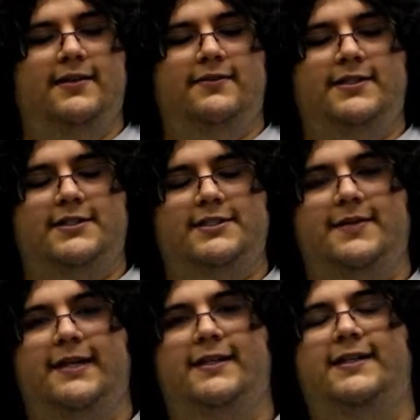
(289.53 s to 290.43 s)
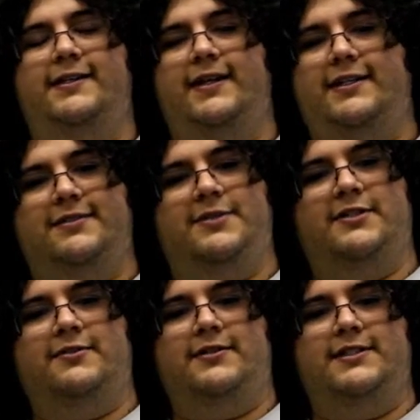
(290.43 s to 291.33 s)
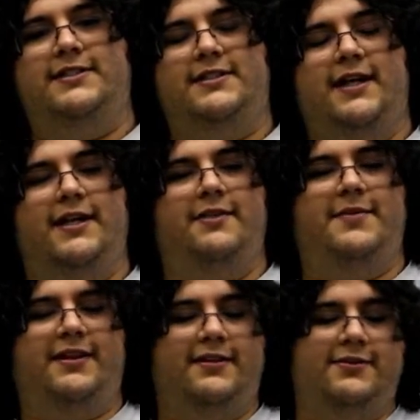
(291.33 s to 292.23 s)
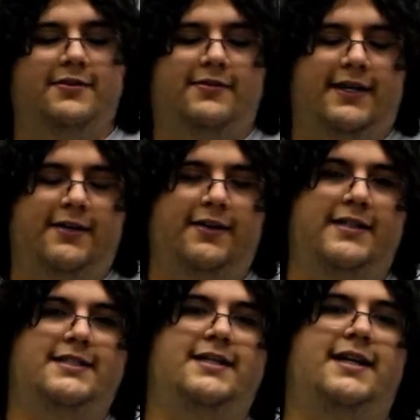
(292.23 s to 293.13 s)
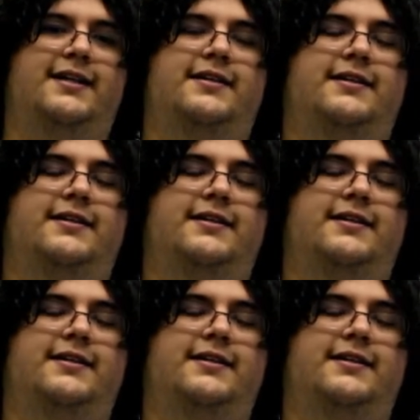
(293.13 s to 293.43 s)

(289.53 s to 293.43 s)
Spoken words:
which is my linear algebra course, and the method to acquire all this data